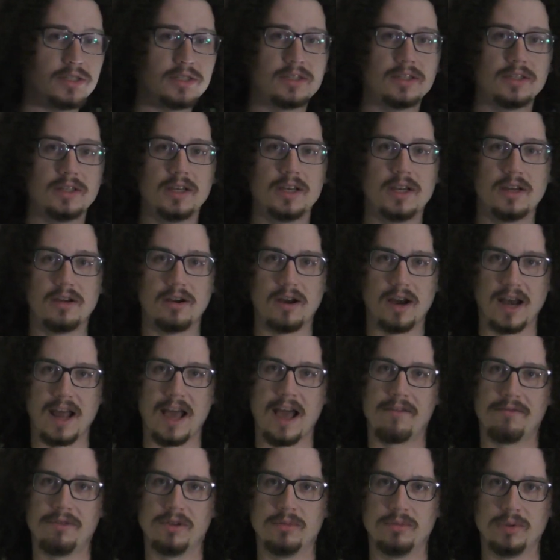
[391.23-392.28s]
test. All right,
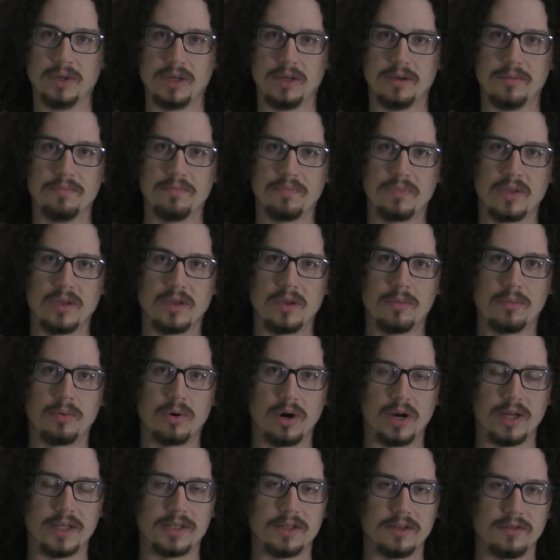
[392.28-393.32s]
all elements,
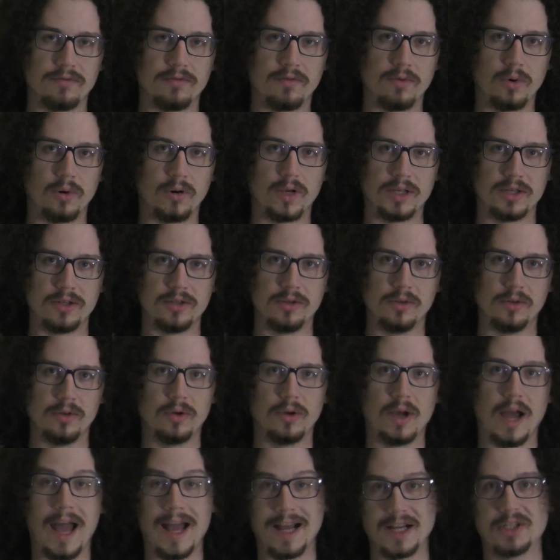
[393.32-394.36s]
right, have to be
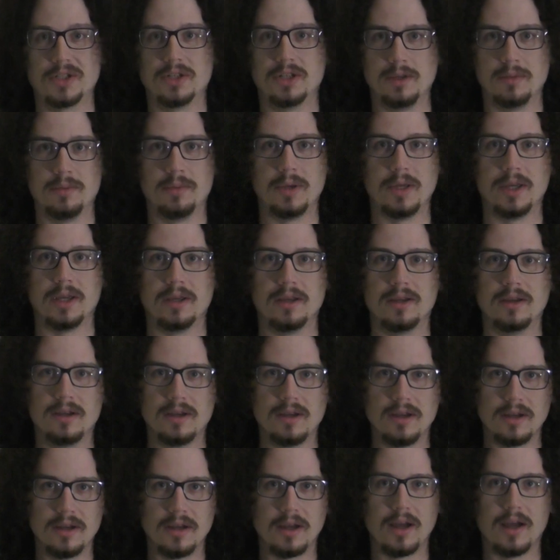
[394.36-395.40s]
present for
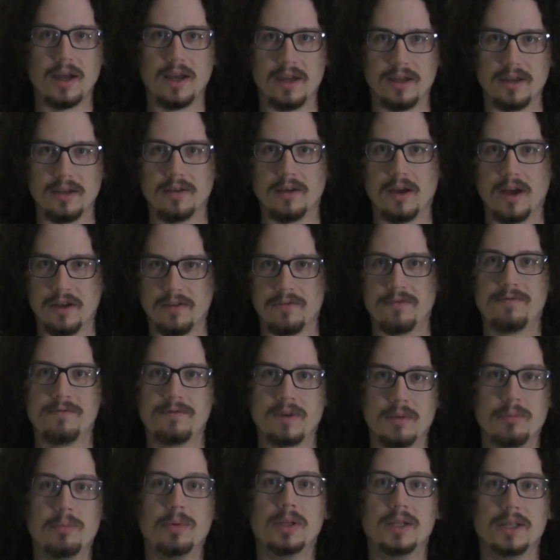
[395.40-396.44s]
it to actually
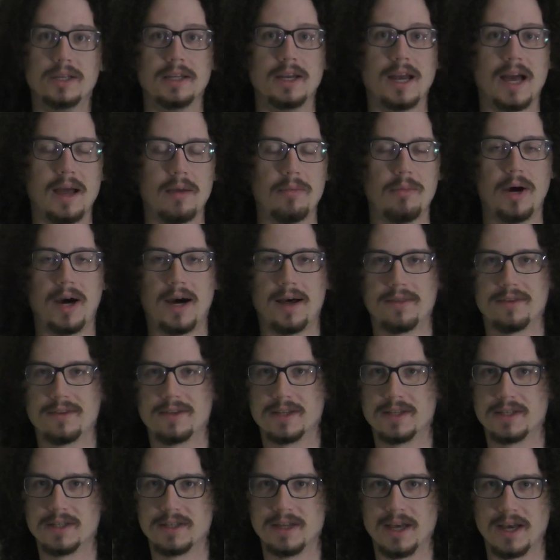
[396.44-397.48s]
be
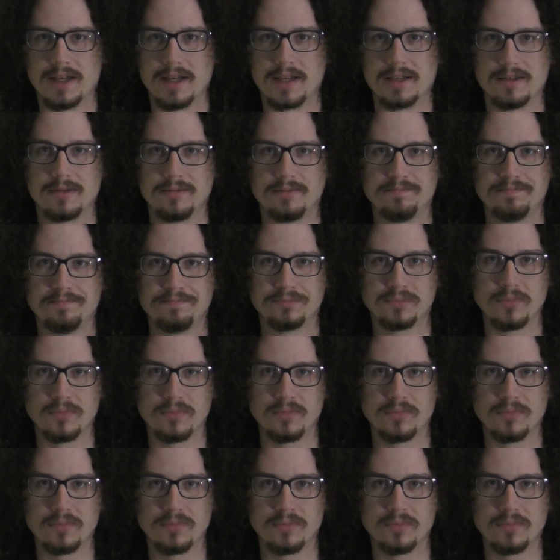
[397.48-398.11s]
a complete